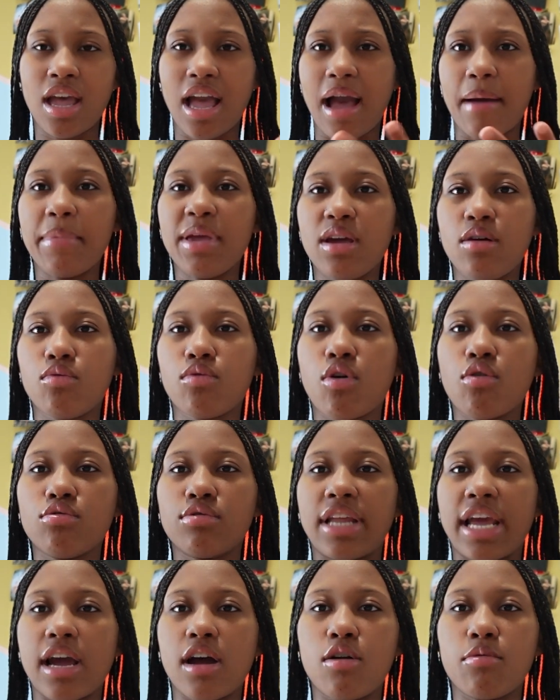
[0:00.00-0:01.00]
I mean, it'll go
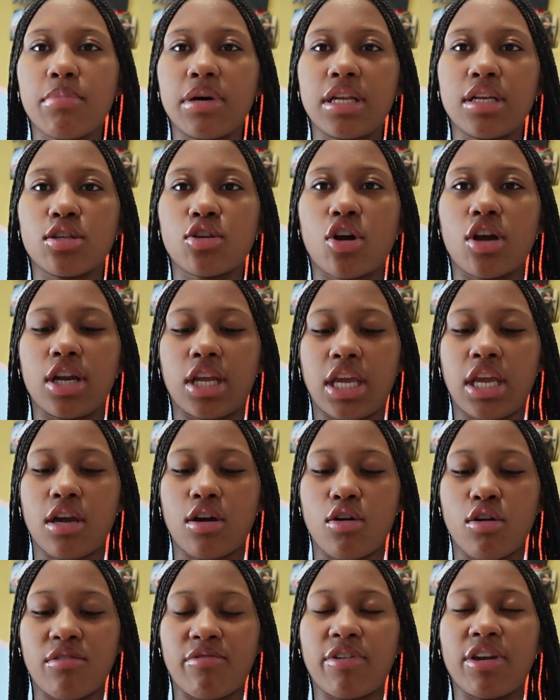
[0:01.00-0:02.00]
down, but it's hard to get
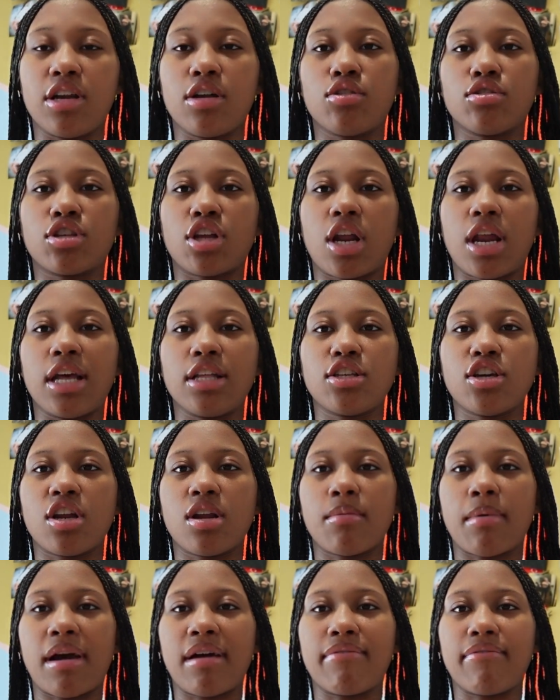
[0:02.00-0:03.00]
off, and it'll start like
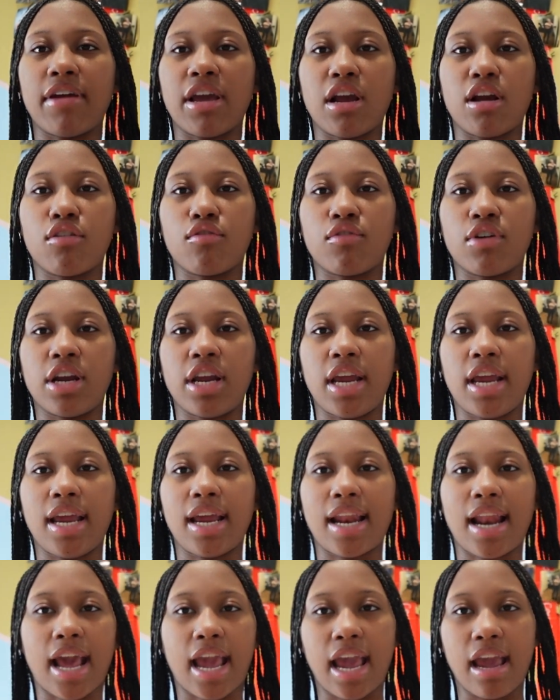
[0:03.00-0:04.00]
turning my finger red
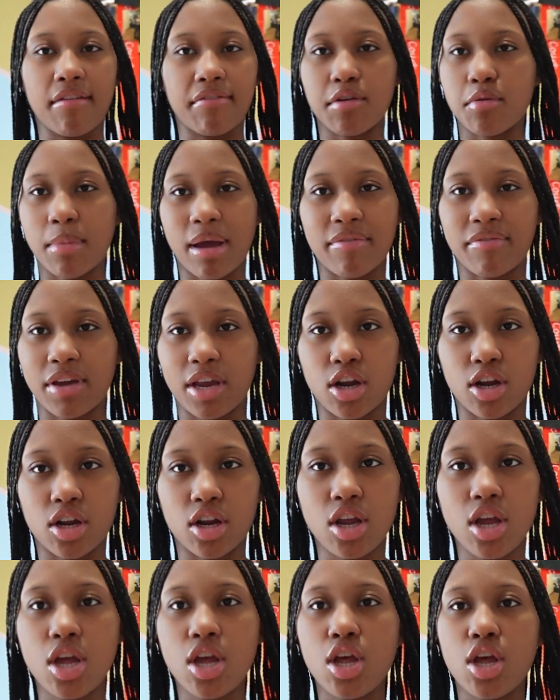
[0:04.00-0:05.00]
and I can't feel my finger.
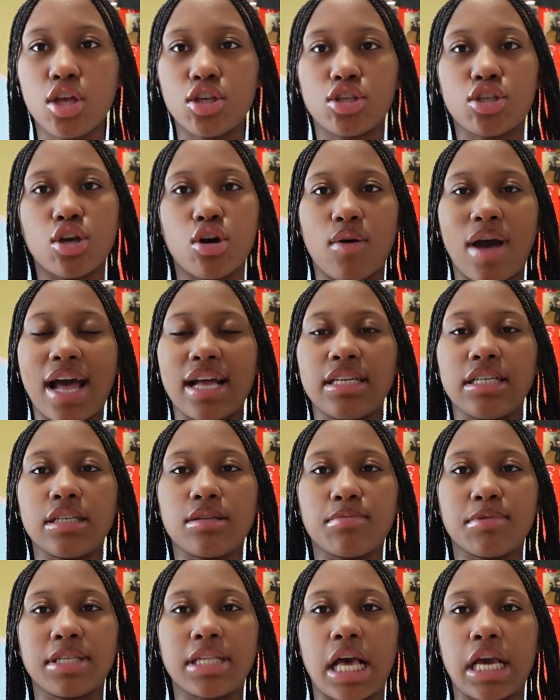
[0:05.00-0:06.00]
So I
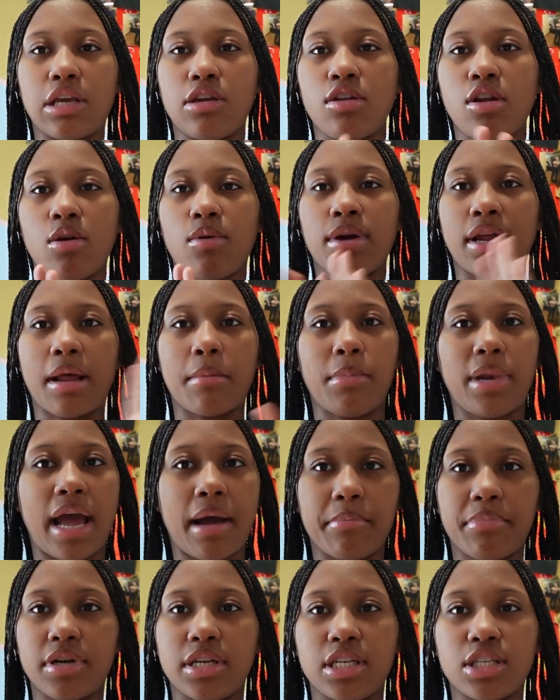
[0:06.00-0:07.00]
just was like, you know what, I'm
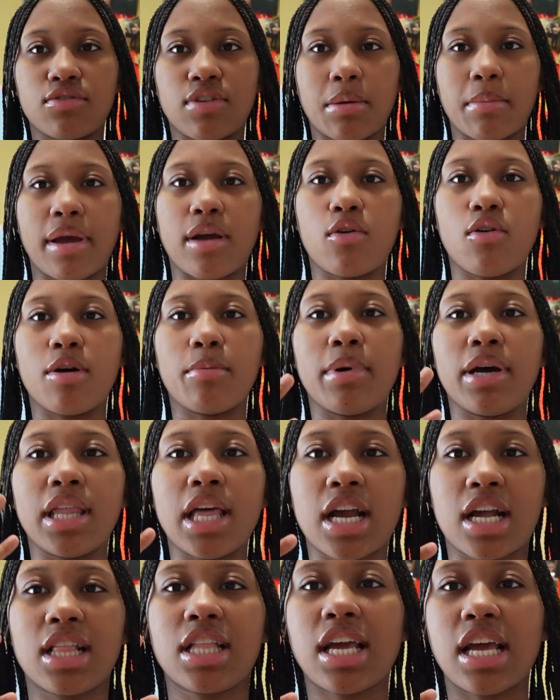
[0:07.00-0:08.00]
not putting this ring back on. But
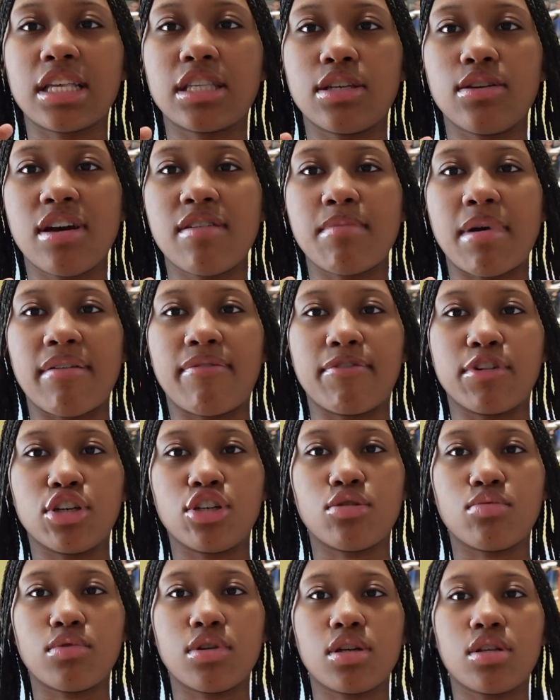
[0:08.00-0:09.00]
luckily I still have my
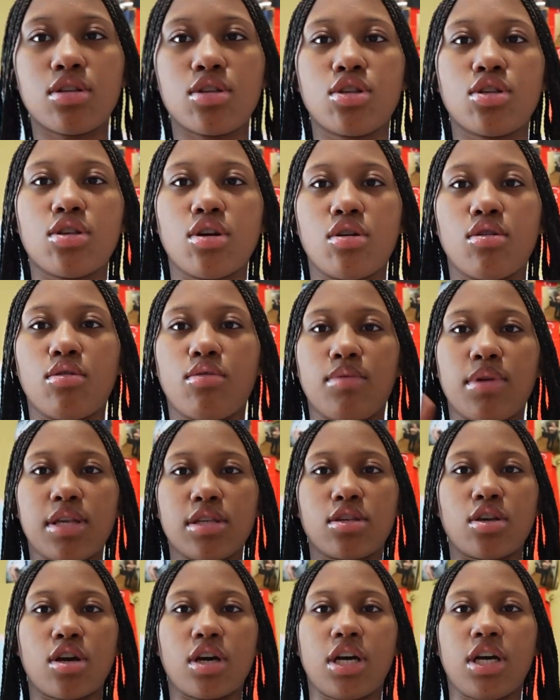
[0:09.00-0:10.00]
first one, so
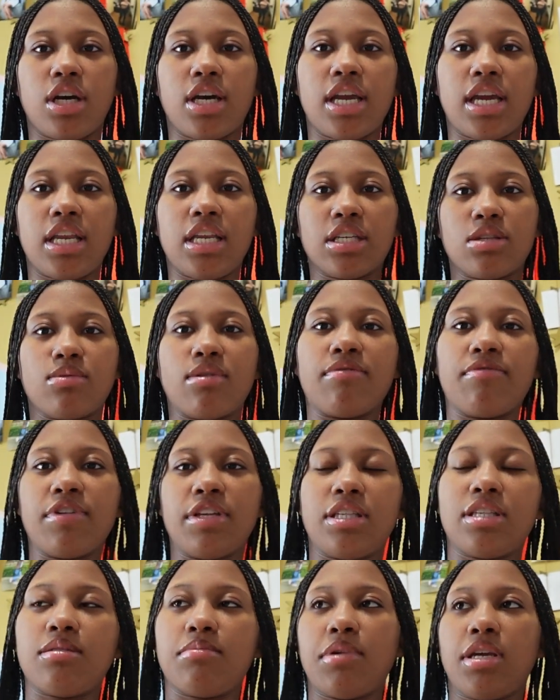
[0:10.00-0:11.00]
it's all good, and this one
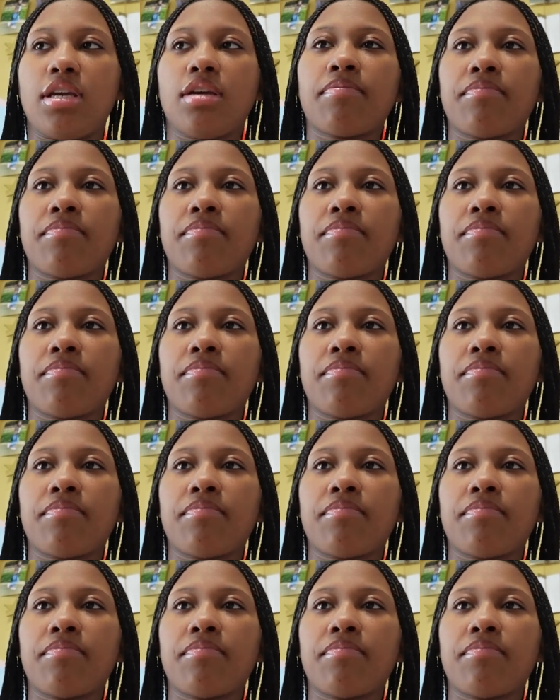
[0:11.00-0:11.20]
fits me.